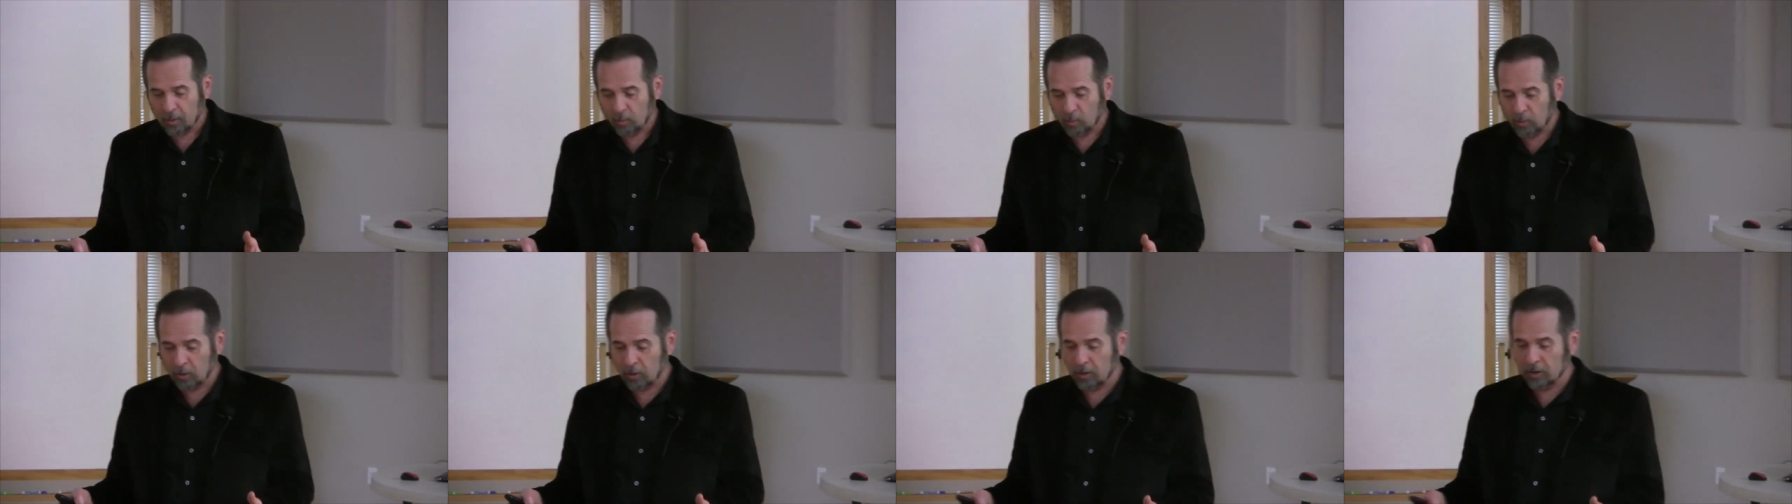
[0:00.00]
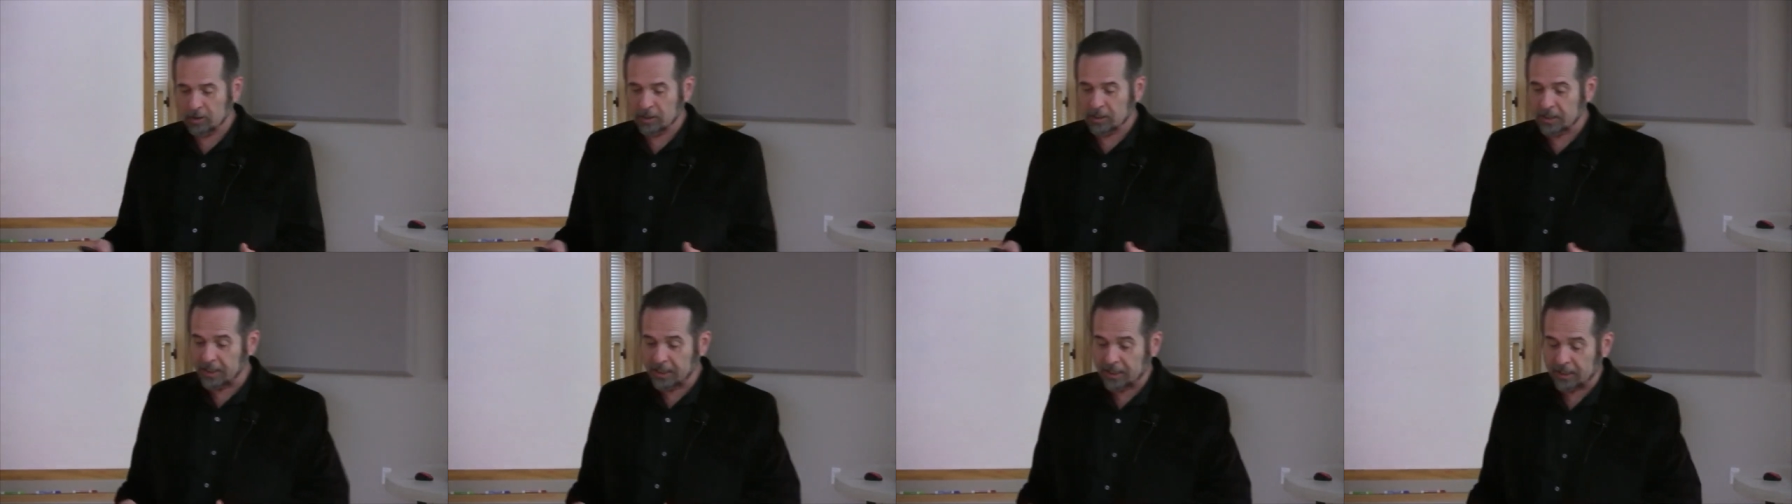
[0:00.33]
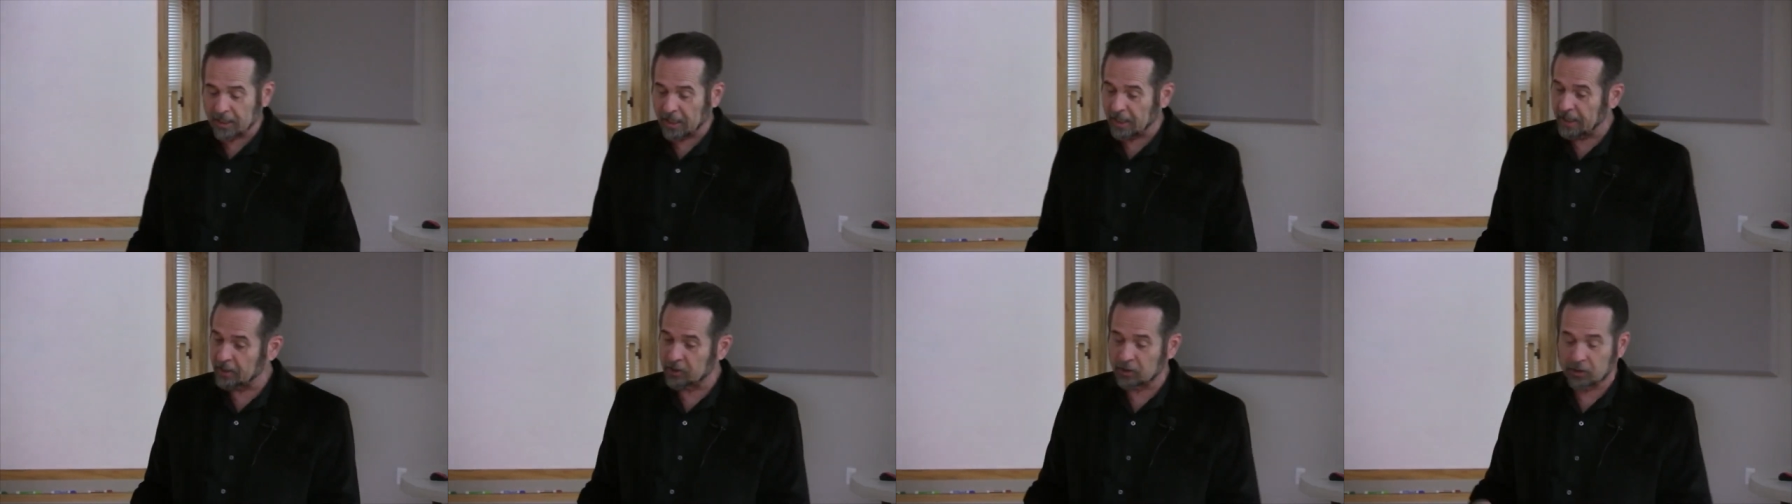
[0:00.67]
we're going to see
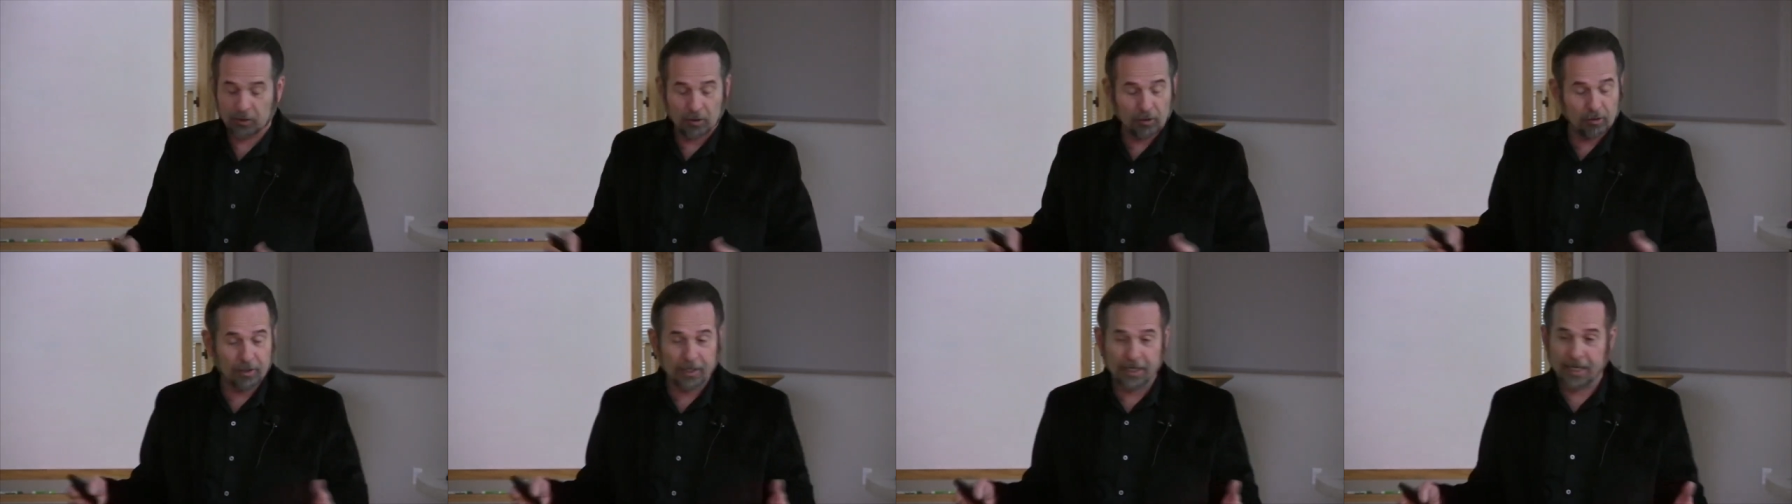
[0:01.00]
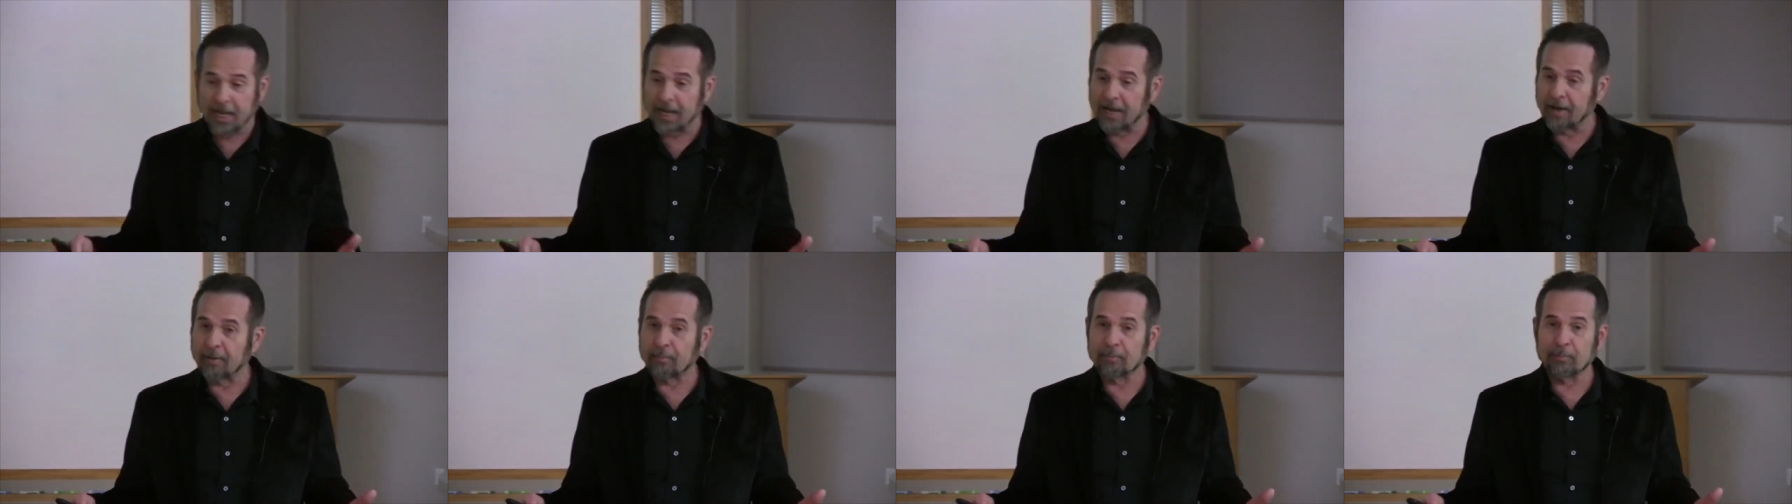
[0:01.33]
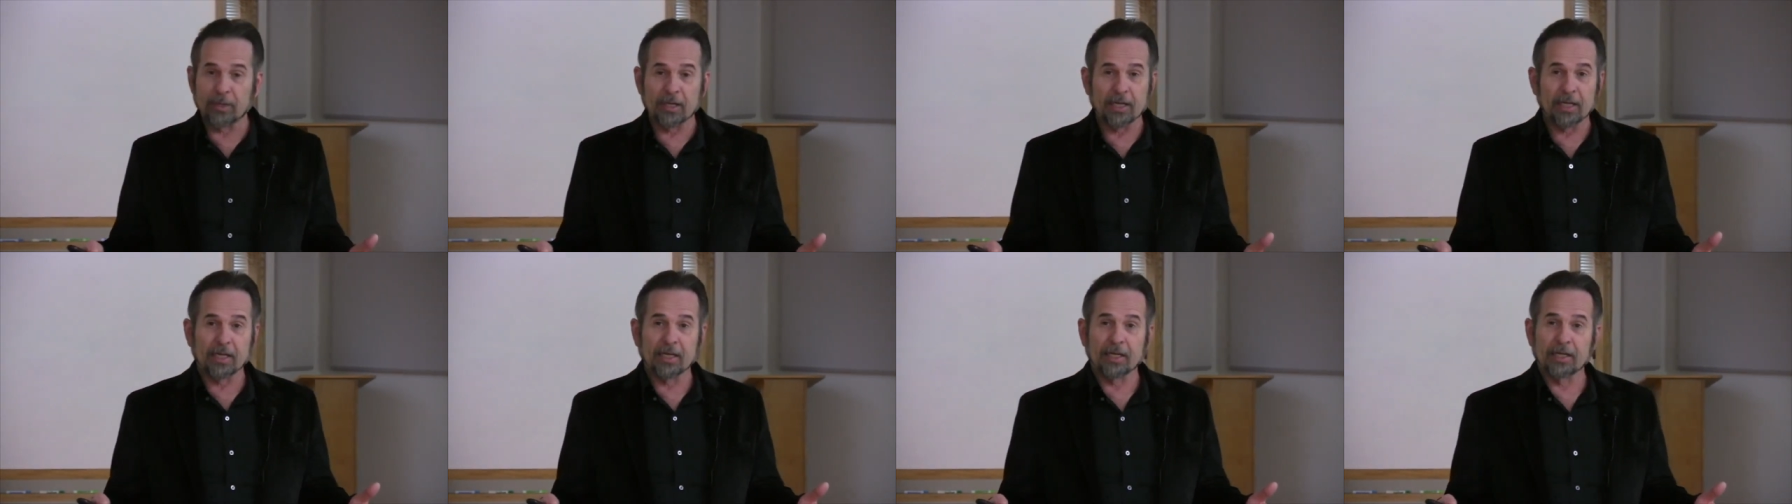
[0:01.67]
that it certainly can't
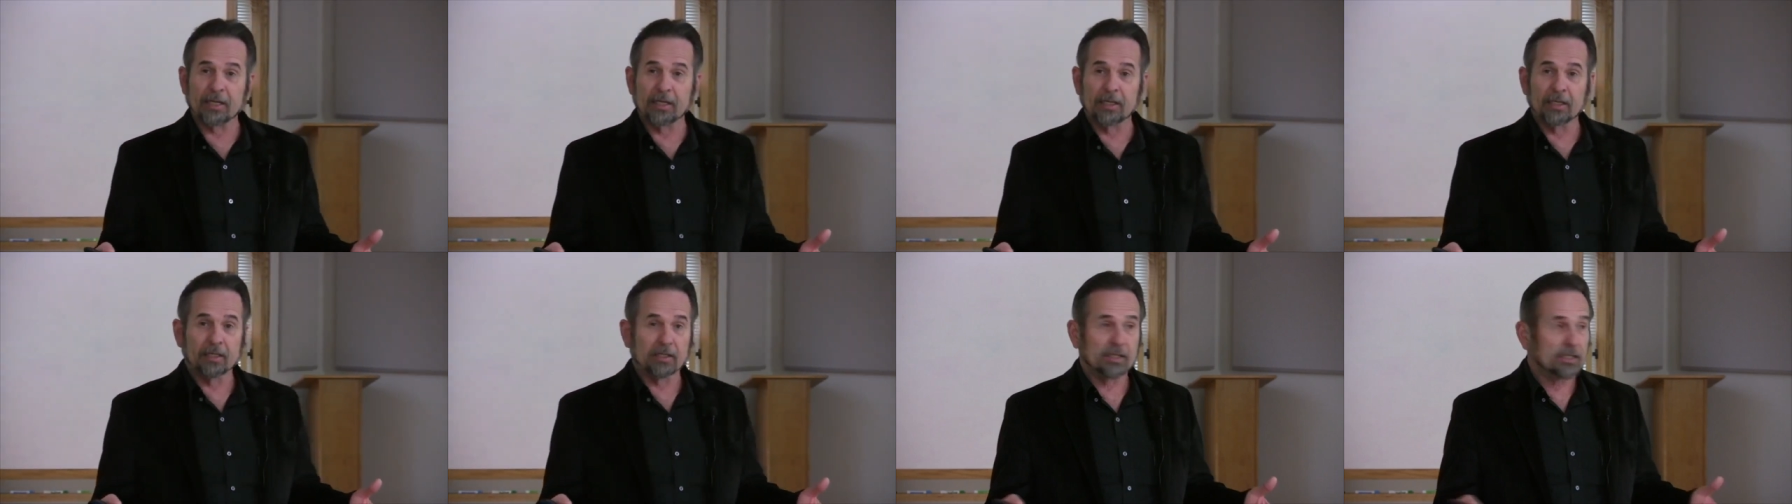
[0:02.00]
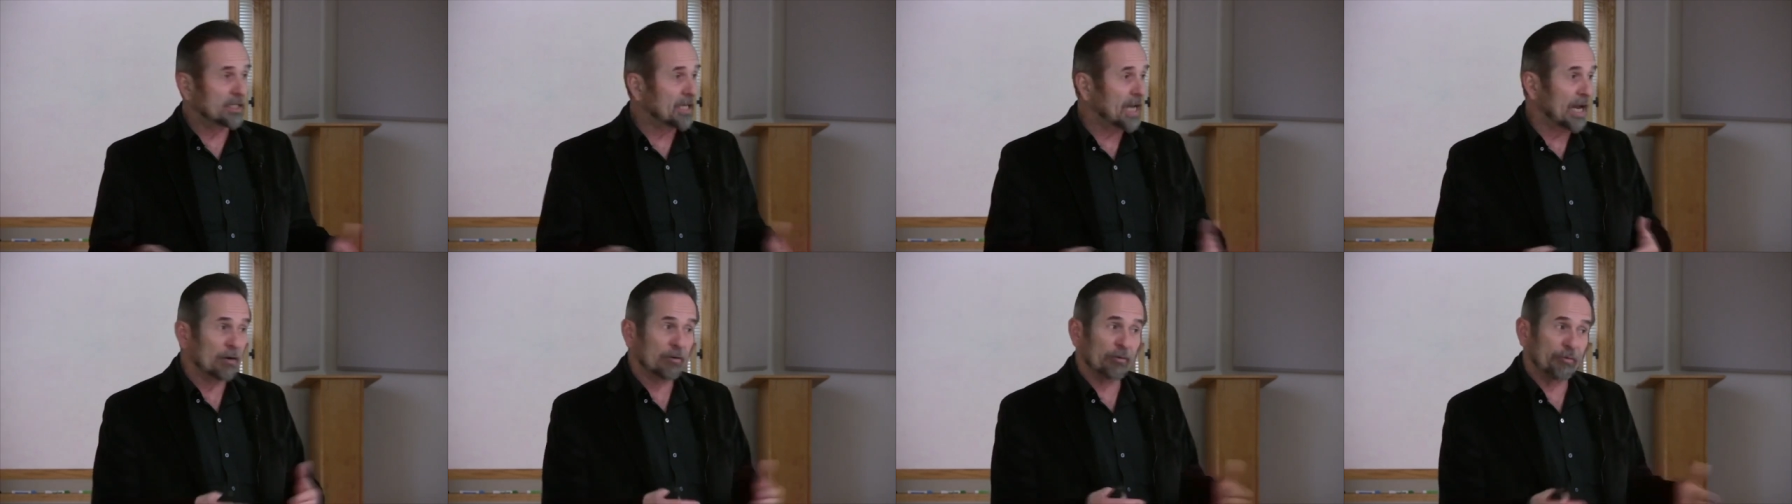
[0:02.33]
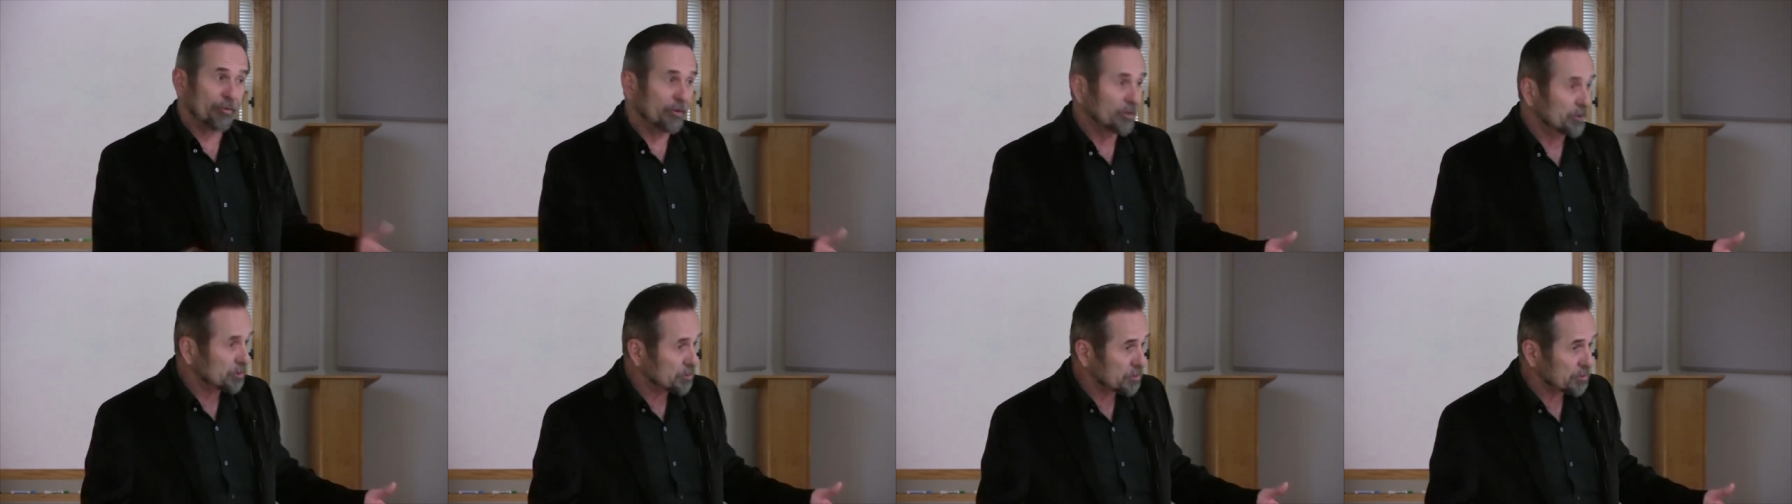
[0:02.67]
be the
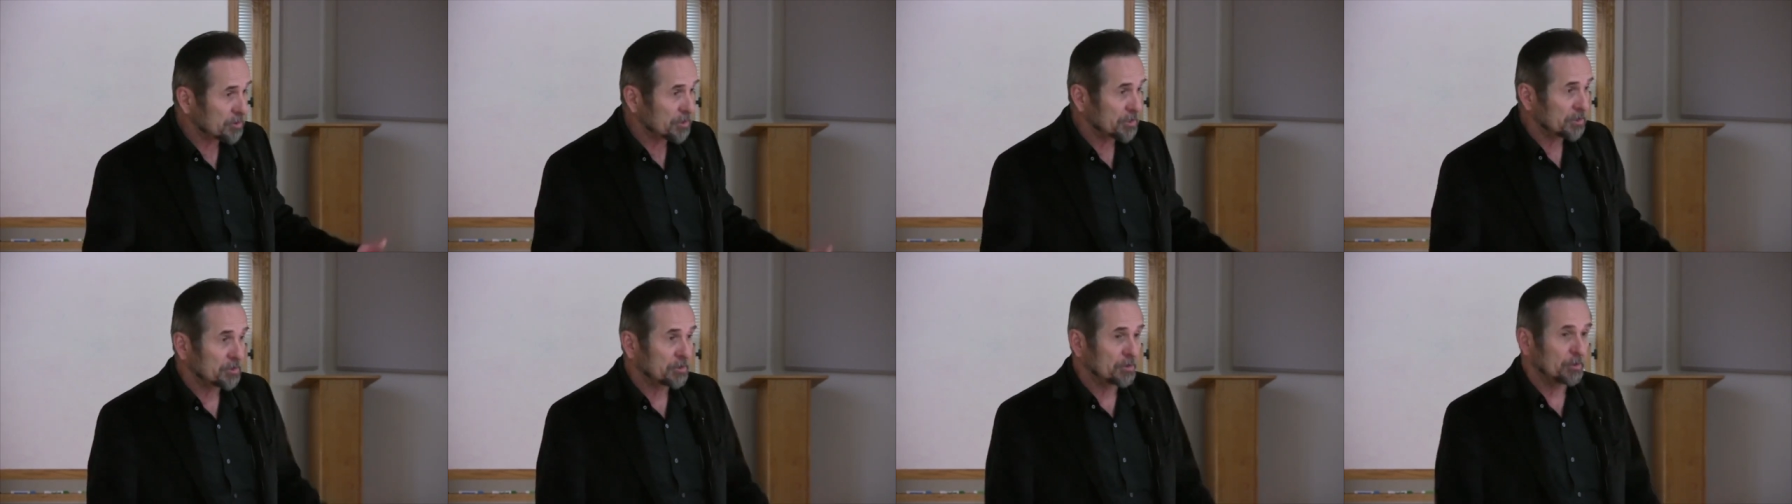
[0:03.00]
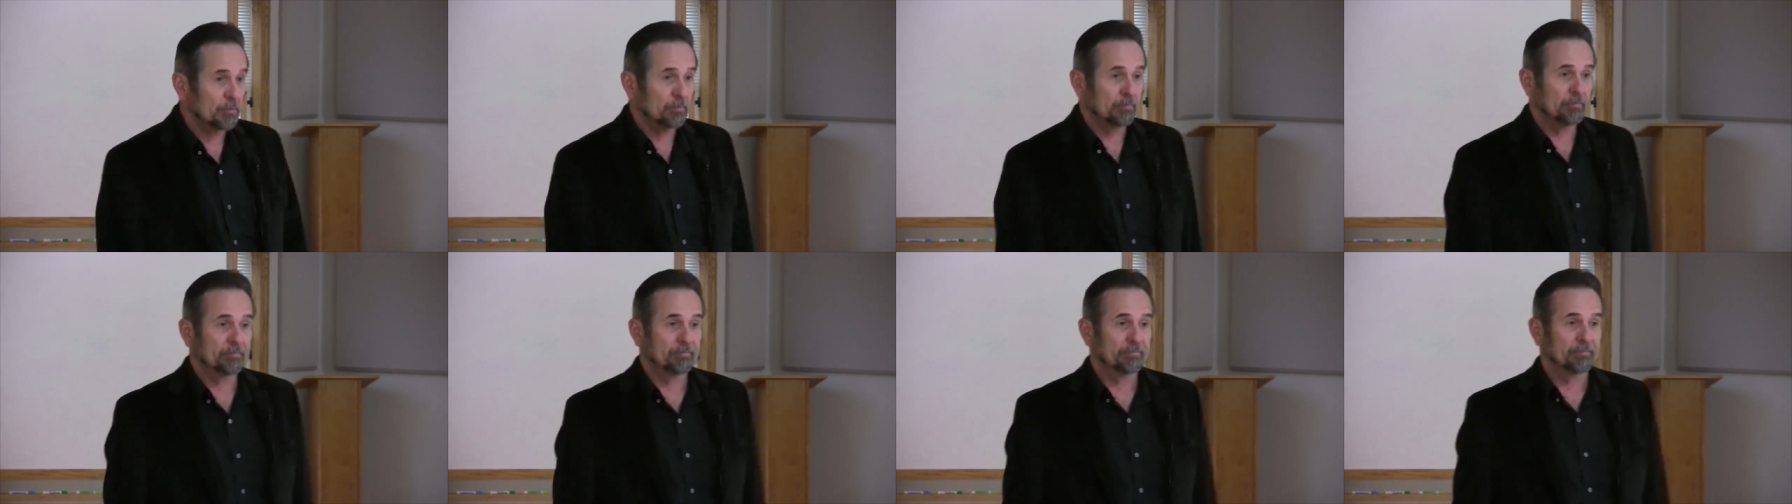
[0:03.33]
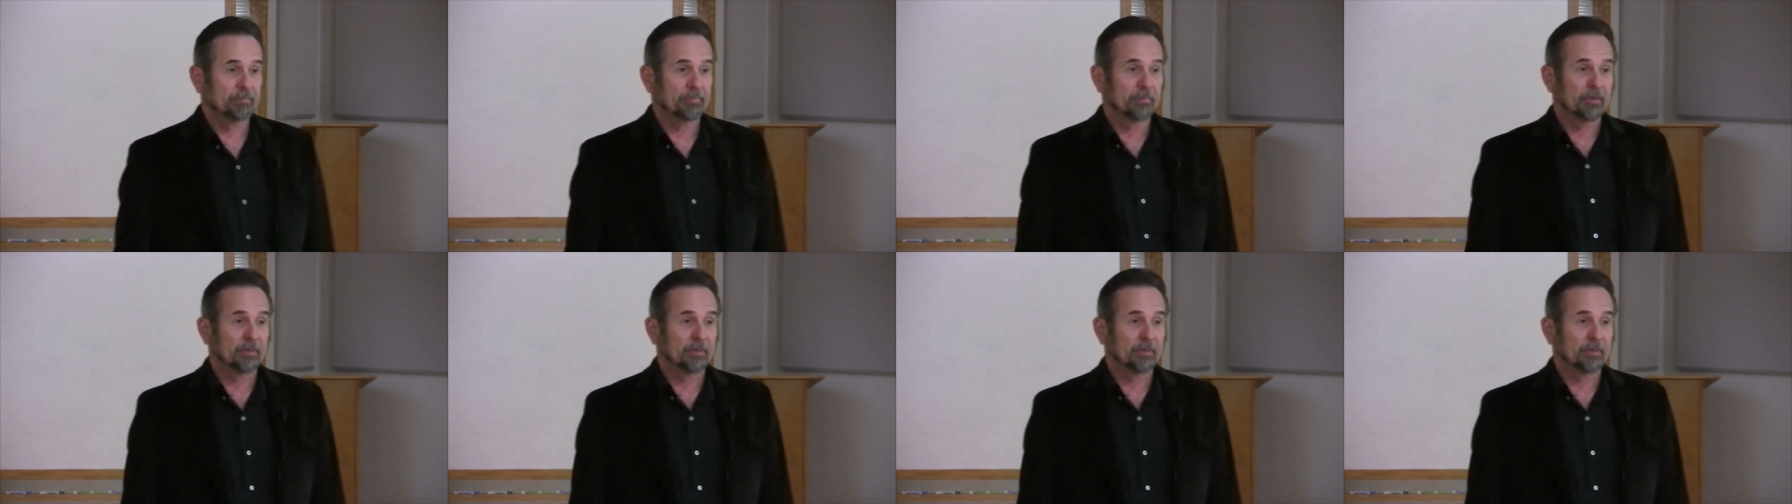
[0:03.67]
sacrificial system